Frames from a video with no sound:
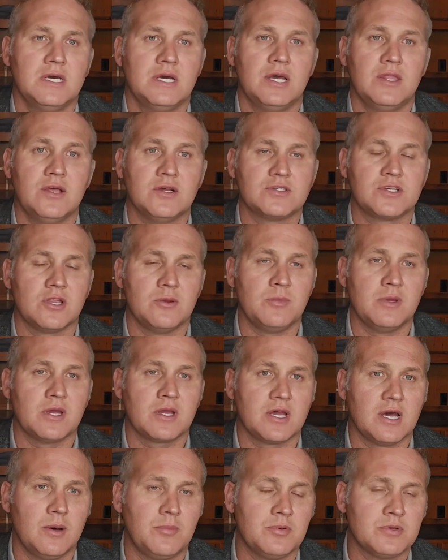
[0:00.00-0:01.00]
and there's going to be a
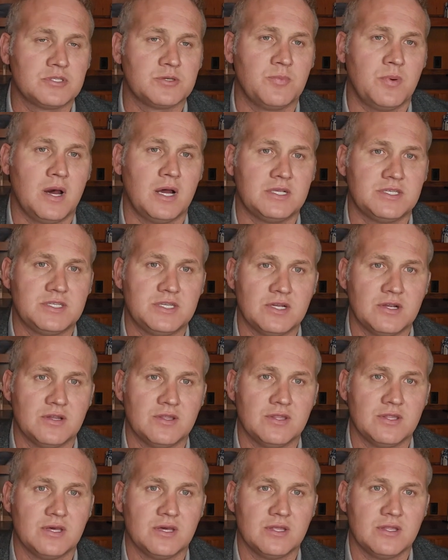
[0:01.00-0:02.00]
couple spots
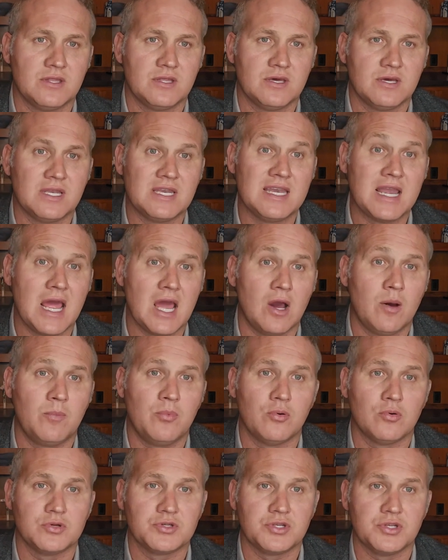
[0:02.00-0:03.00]
during the now
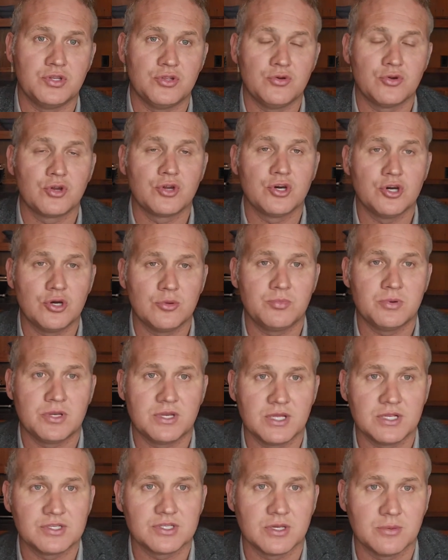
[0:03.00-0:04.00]
portion you could
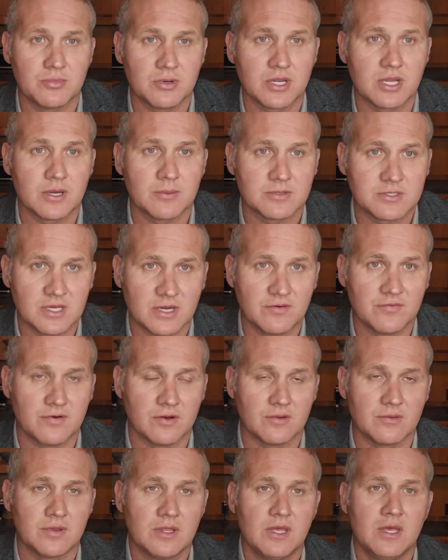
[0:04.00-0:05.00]
potentially bring up cell
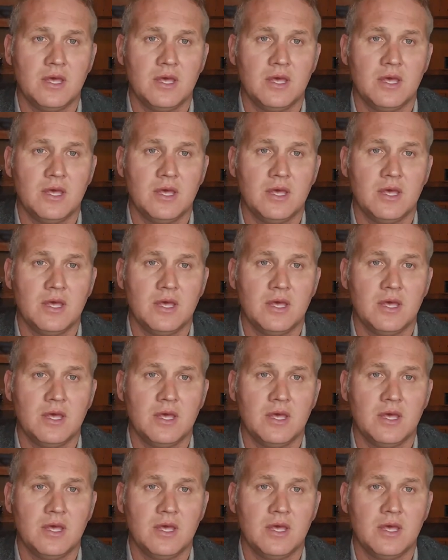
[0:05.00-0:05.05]
phone.